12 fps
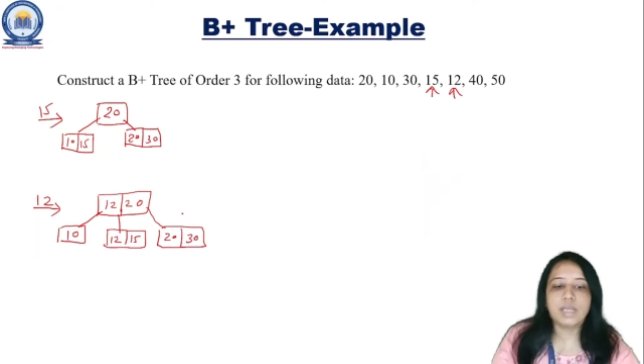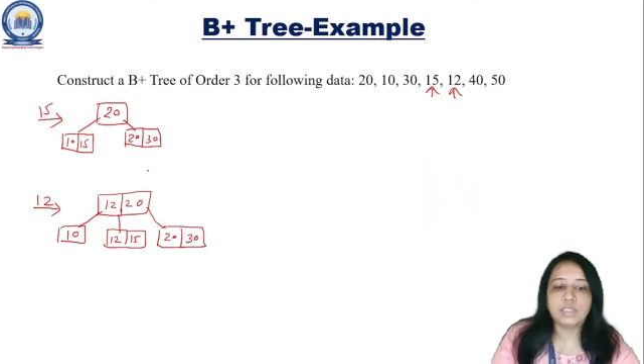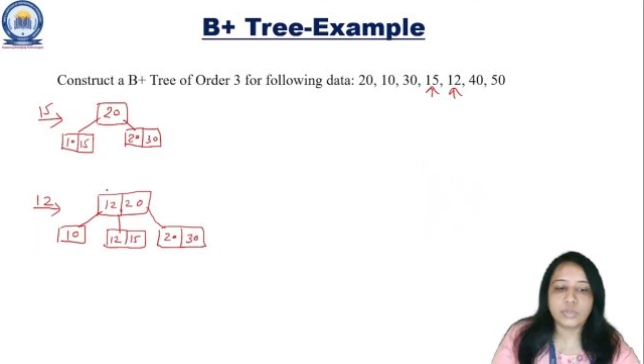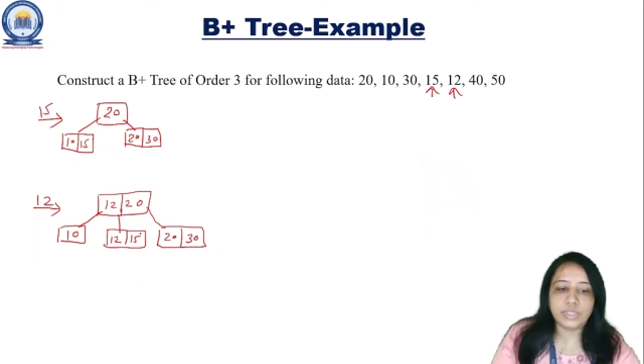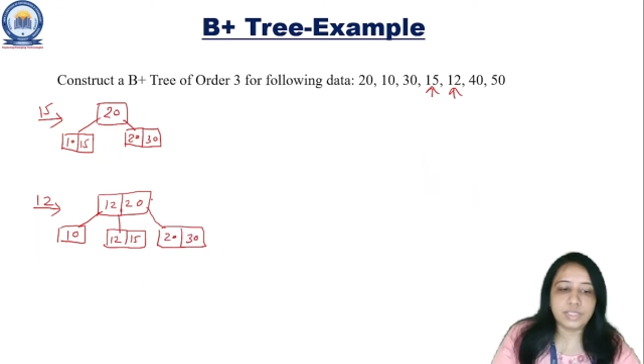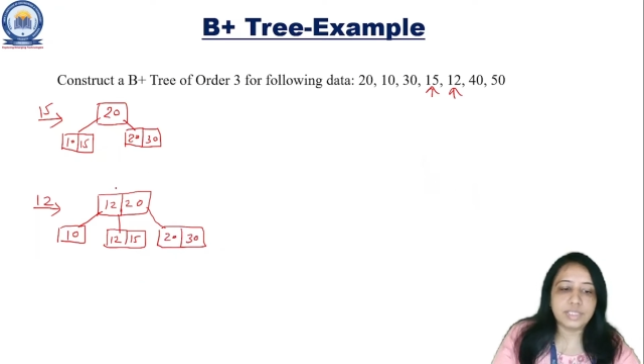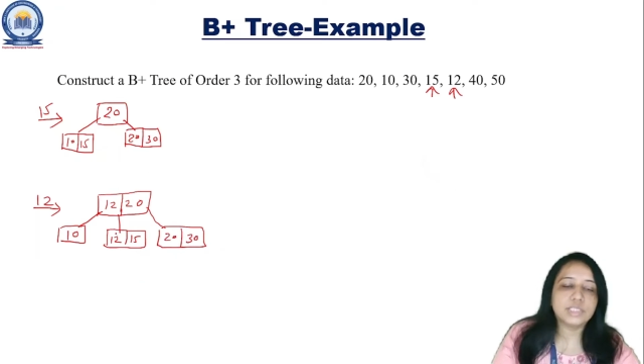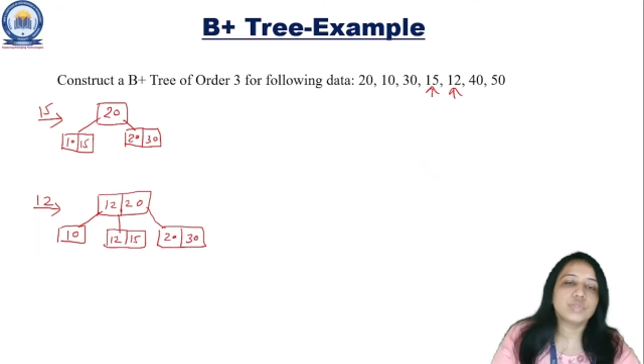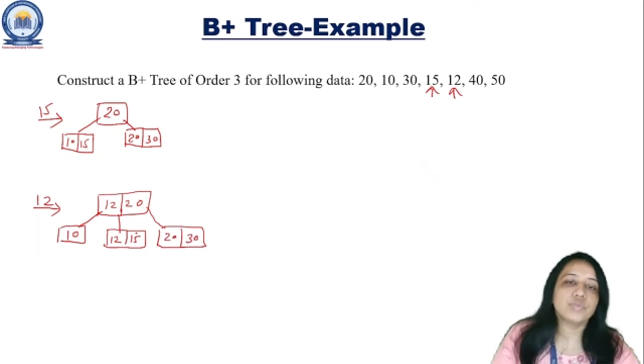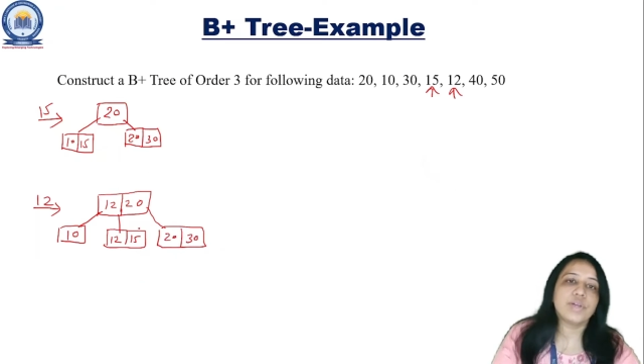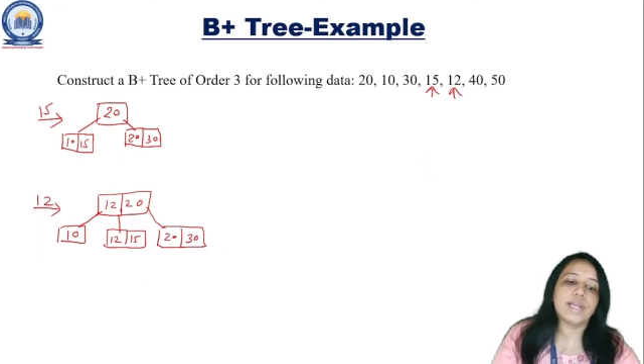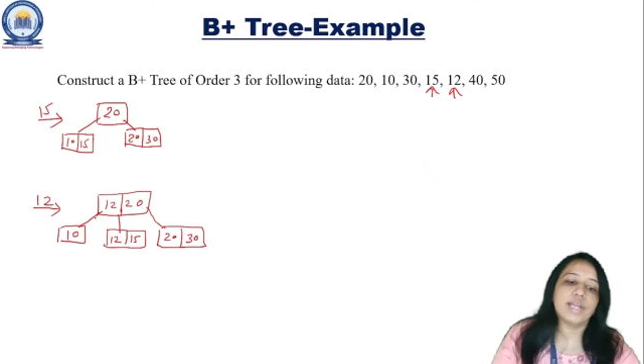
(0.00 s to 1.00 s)
So in this
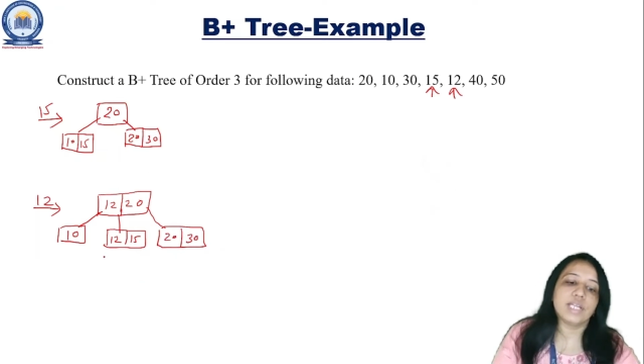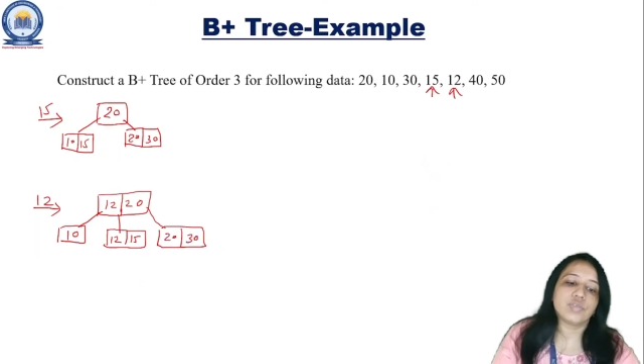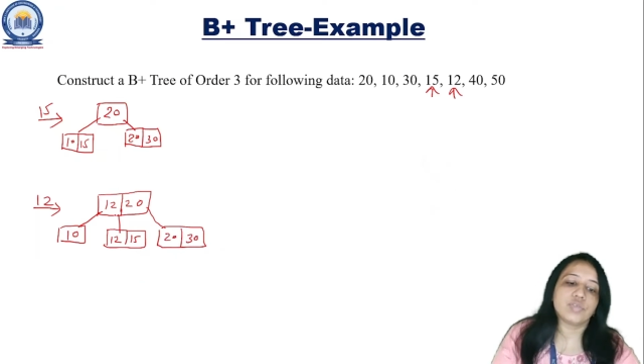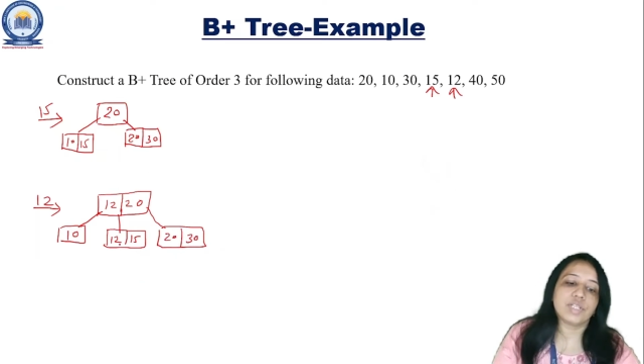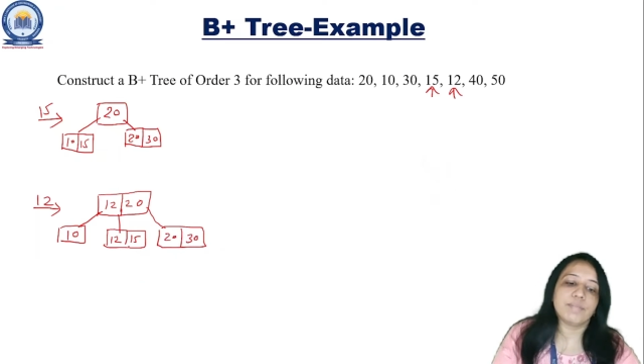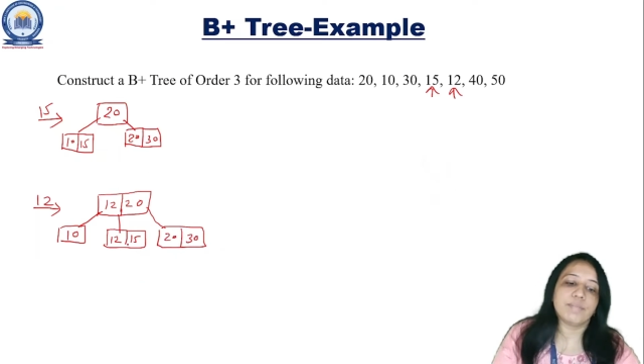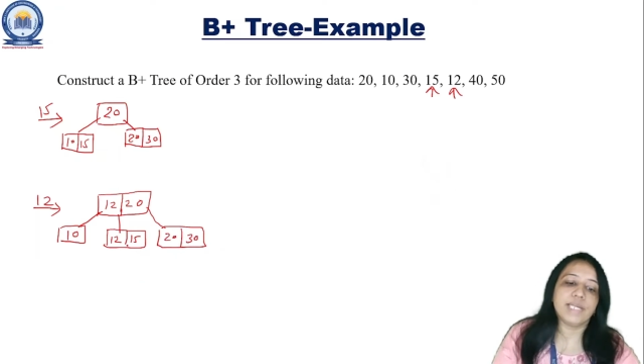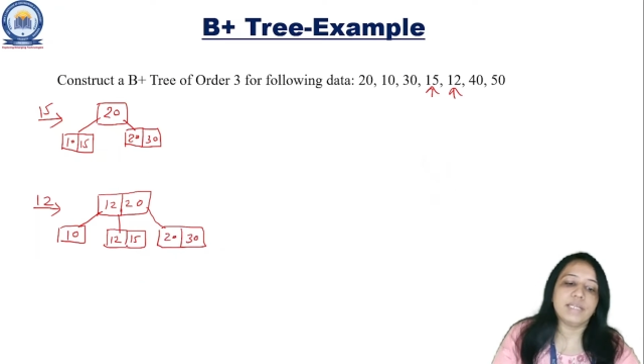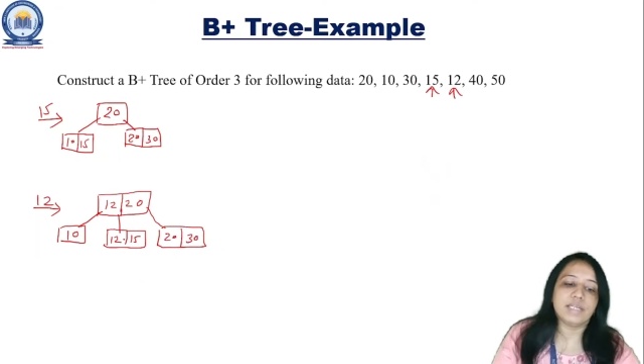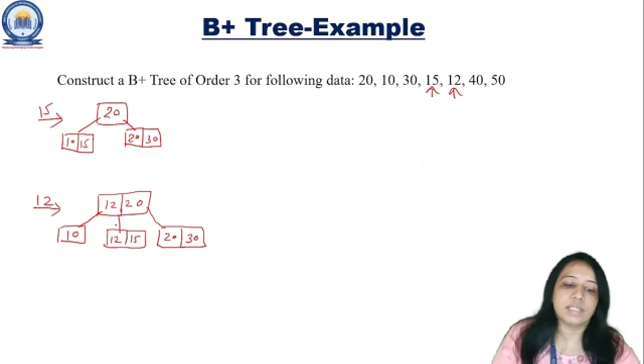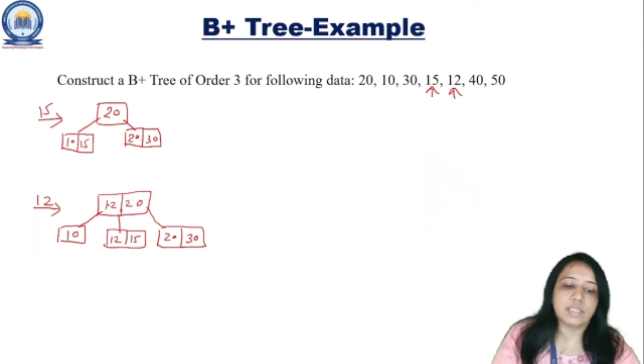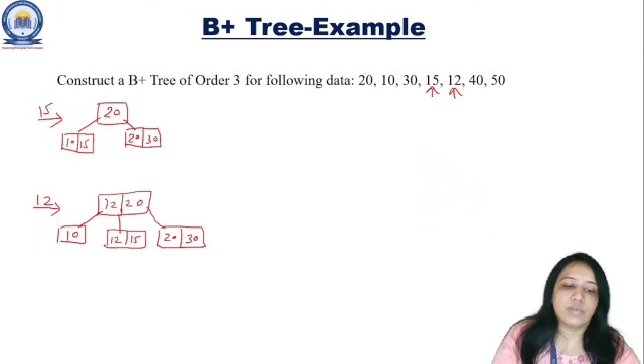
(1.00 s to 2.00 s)
way it will be done.